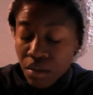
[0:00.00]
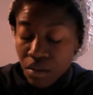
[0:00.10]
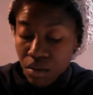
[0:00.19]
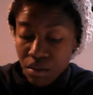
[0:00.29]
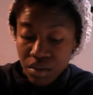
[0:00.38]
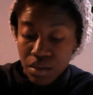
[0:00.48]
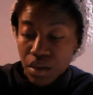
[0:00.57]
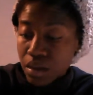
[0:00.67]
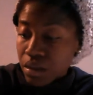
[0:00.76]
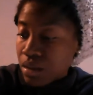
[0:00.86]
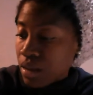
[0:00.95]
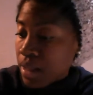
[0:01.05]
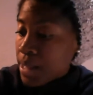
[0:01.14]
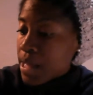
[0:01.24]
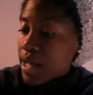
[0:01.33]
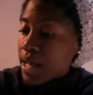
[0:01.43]
Ugh, yuck.
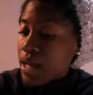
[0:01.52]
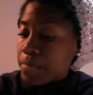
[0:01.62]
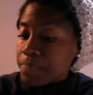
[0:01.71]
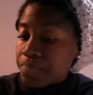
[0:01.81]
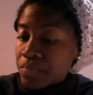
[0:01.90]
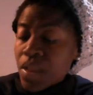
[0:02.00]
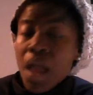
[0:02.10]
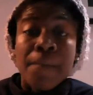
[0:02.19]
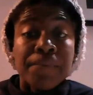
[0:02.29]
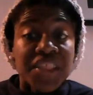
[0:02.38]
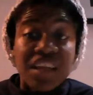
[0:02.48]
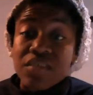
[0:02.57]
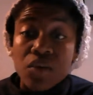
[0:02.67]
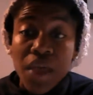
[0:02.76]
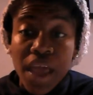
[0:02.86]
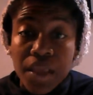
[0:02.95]
But that's
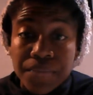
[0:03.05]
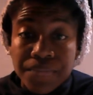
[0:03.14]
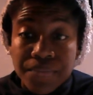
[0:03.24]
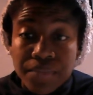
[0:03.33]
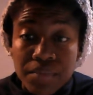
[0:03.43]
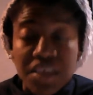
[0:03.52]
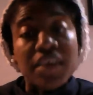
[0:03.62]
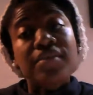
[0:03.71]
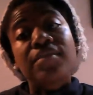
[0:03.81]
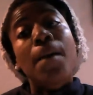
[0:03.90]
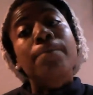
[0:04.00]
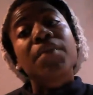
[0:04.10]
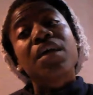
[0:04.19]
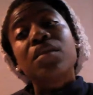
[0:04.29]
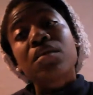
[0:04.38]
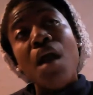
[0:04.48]
okay. Because some
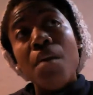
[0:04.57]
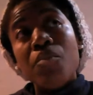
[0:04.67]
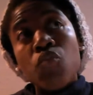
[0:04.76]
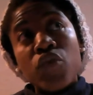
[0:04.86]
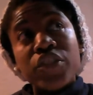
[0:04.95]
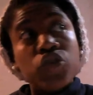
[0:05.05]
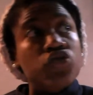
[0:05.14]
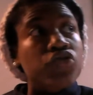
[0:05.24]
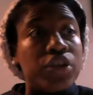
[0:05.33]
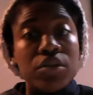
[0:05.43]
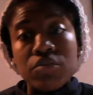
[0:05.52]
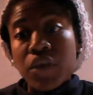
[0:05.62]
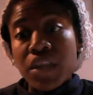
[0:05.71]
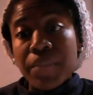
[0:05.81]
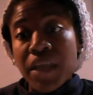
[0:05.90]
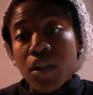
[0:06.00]
men come with children
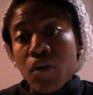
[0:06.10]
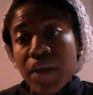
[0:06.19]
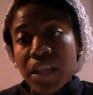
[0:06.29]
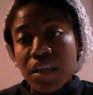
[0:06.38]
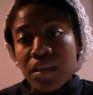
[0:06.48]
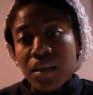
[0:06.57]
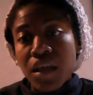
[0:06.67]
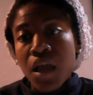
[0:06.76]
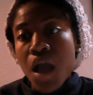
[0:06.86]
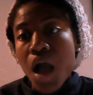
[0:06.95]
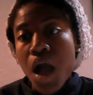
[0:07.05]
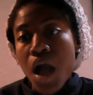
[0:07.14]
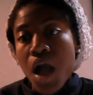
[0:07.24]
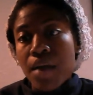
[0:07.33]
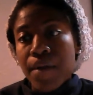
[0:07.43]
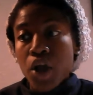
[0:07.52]
ready-made already.
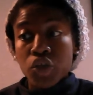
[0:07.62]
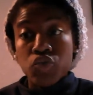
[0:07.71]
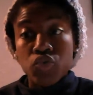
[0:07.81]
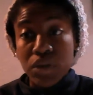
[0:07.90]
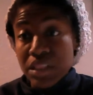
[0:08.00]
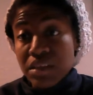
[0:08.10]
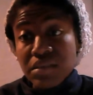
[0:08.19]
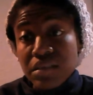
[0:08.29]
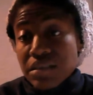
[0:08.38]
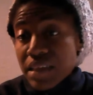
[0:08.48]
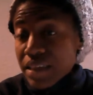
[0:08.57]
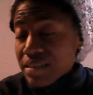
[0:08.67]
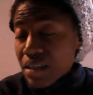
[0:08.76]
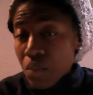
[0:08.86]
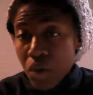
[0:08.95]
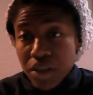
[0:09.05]
Are you willing to date
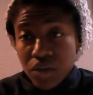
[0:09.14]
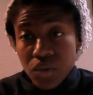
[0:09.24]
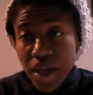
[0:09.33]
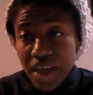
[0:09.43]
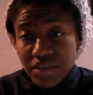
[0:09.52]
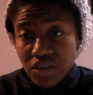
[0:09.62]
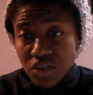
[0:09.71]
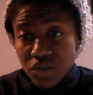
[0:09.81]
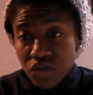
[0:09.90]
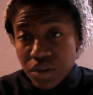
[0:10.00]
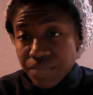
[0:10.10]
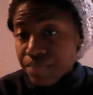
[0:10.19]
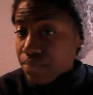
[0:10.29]
someone who has children?